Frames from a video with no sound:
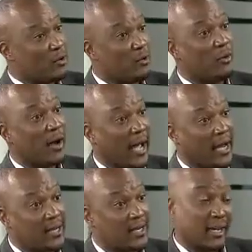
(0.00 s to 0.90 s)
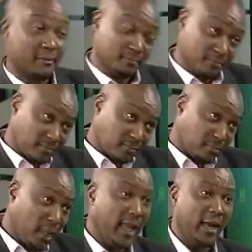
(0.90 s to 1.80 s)
You
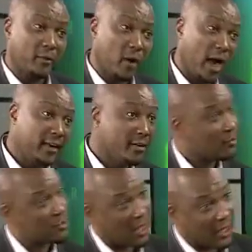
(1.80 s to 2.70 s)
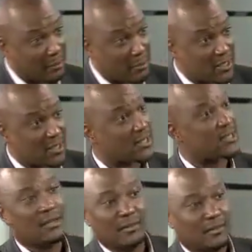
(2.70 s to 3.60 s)
and Ron, you started a
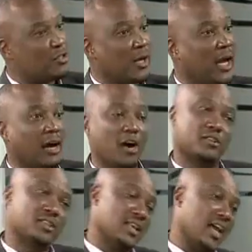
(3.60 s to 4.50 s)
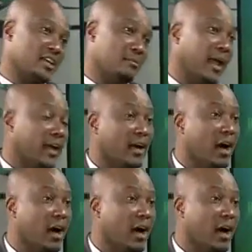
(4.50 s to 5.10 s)
business. Two young oaks decided to make a